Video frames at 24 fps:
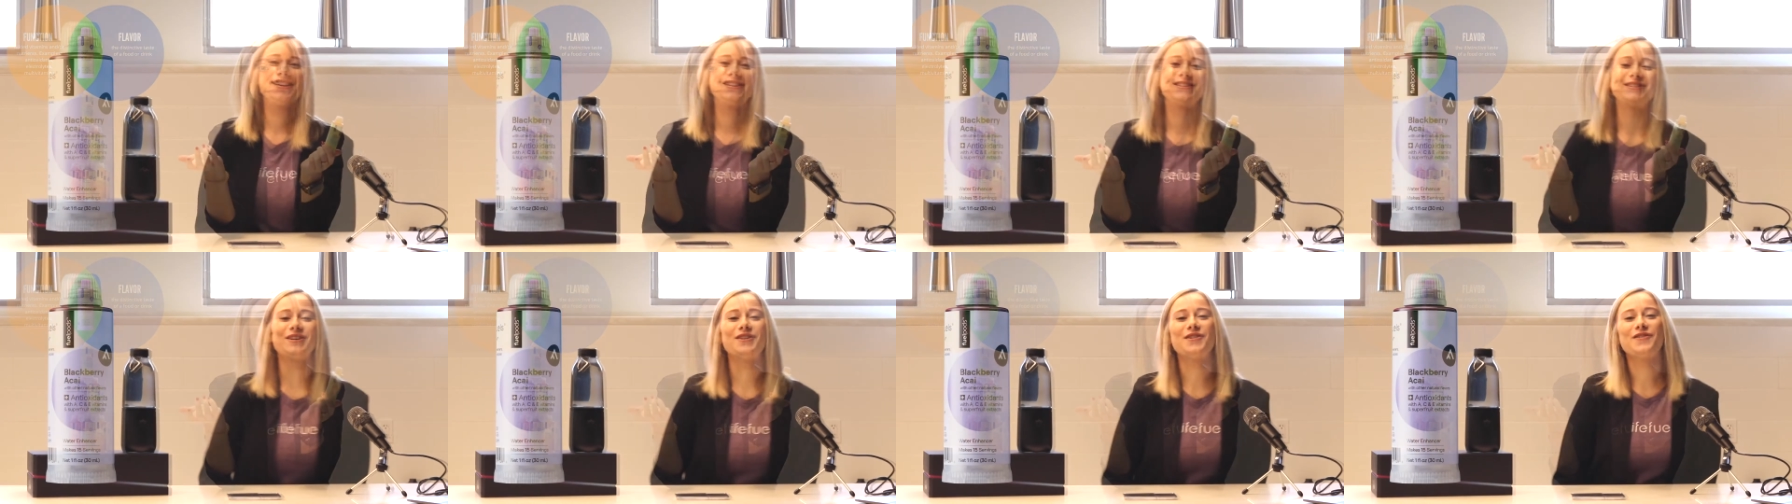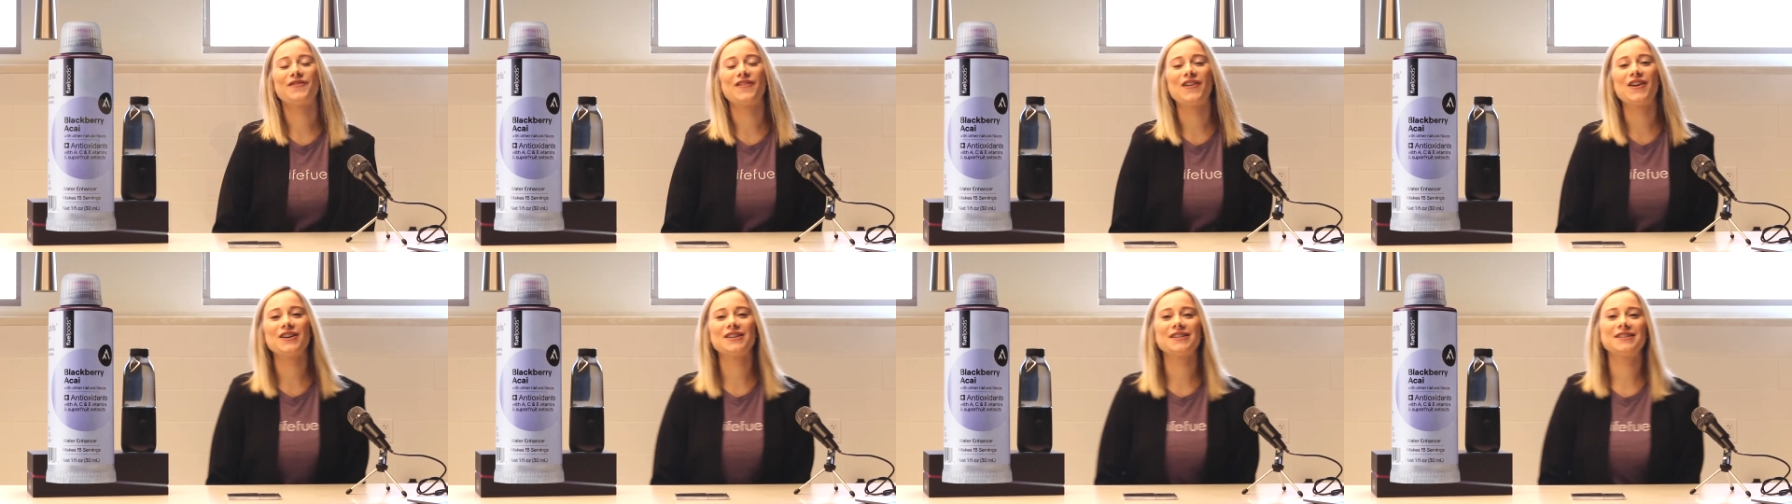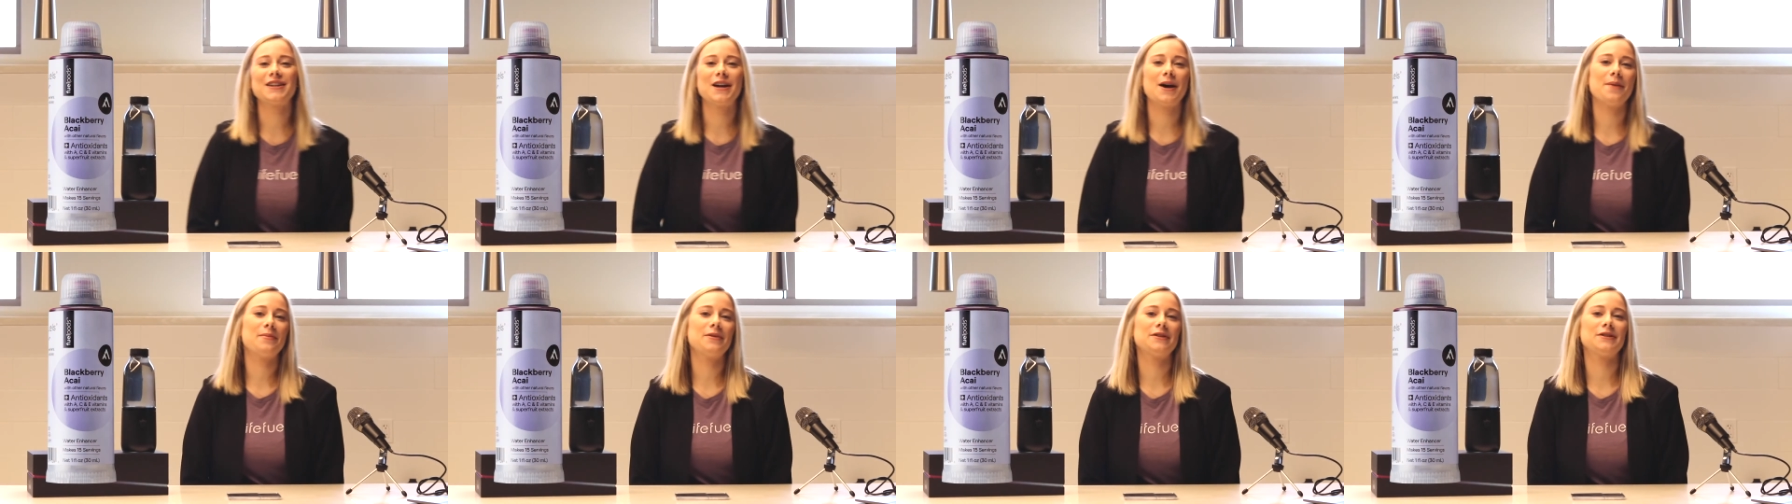So first
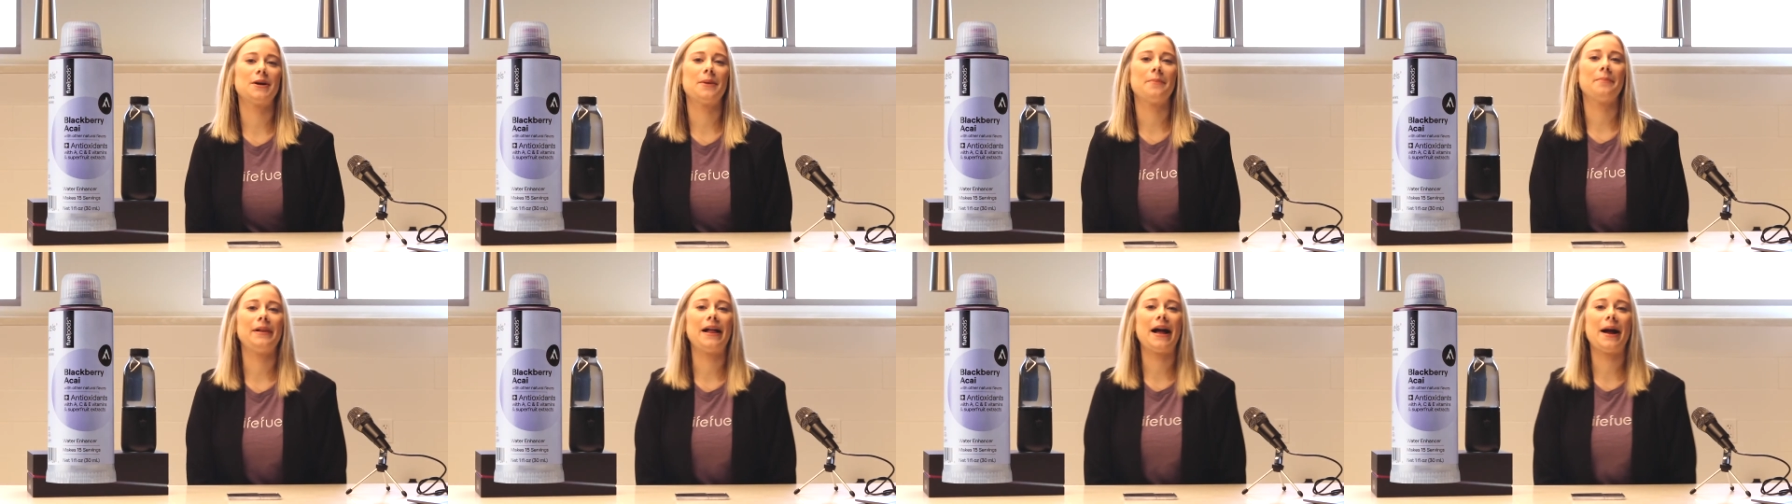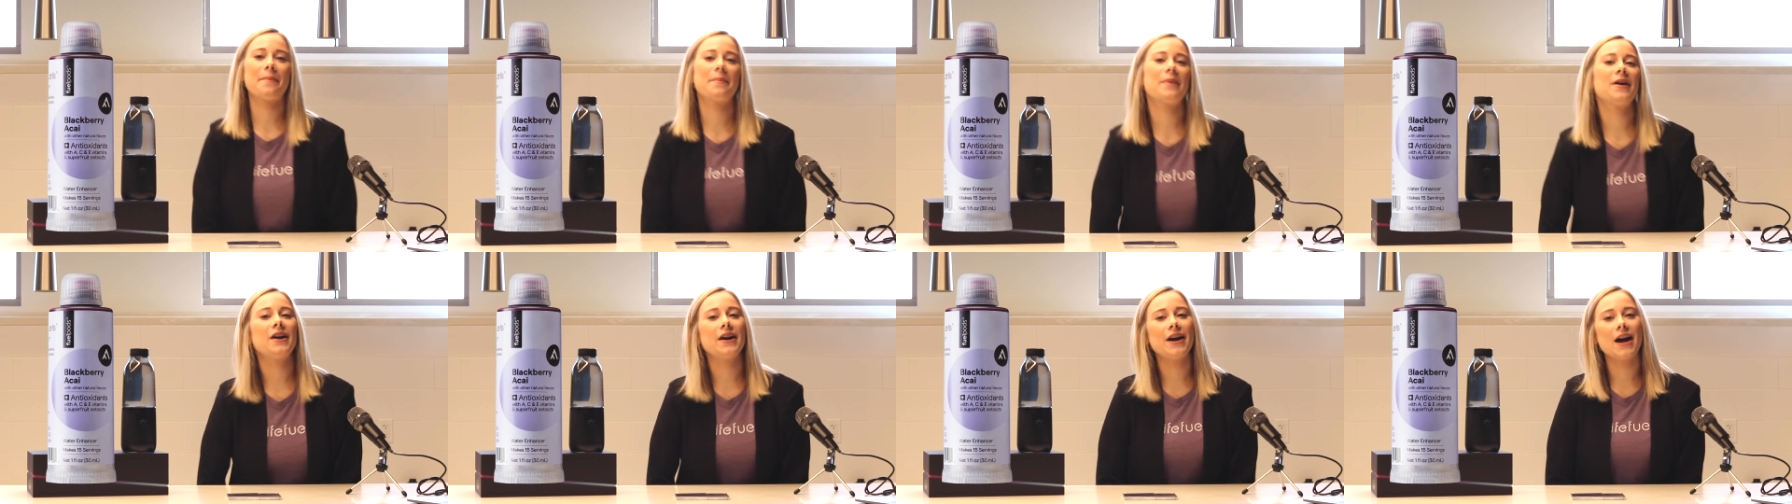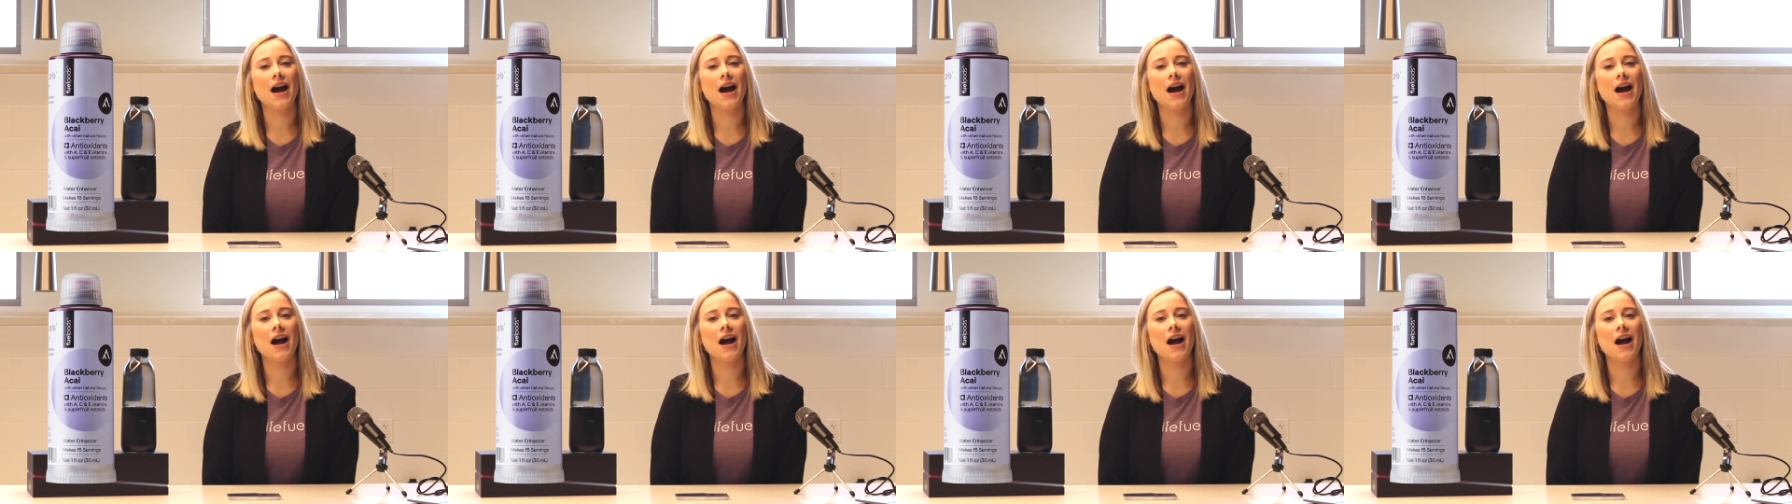up is our blackberry